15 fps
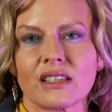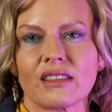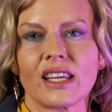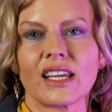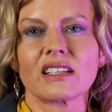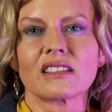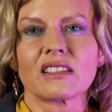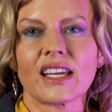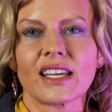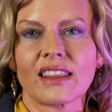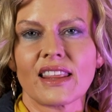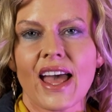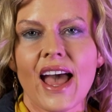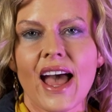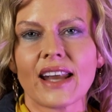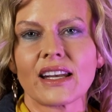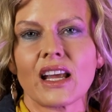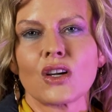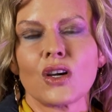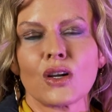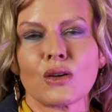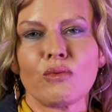and things like that?
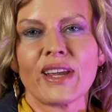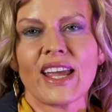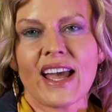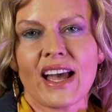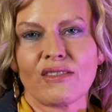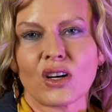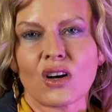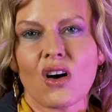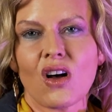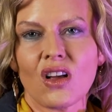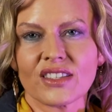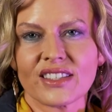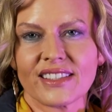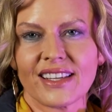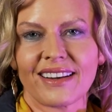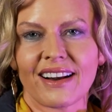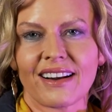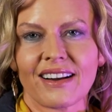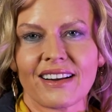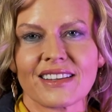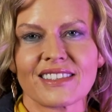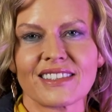Could we have a call
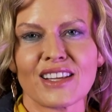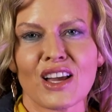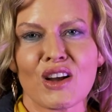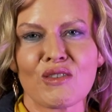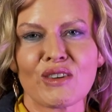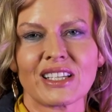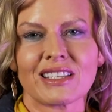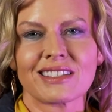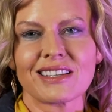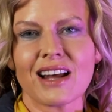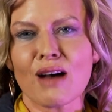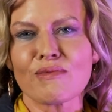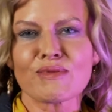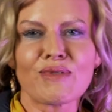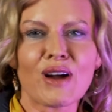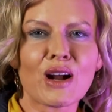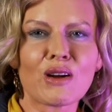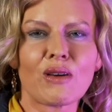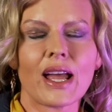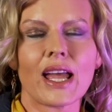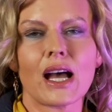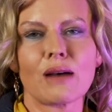center? So we stopped
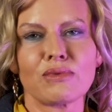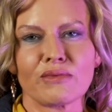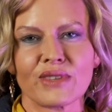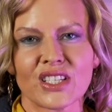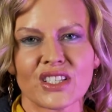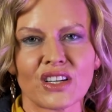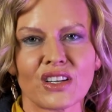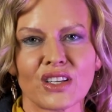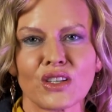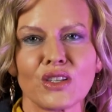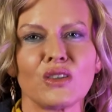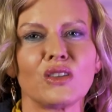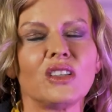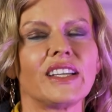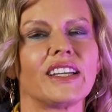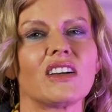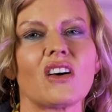partway up and we started Googling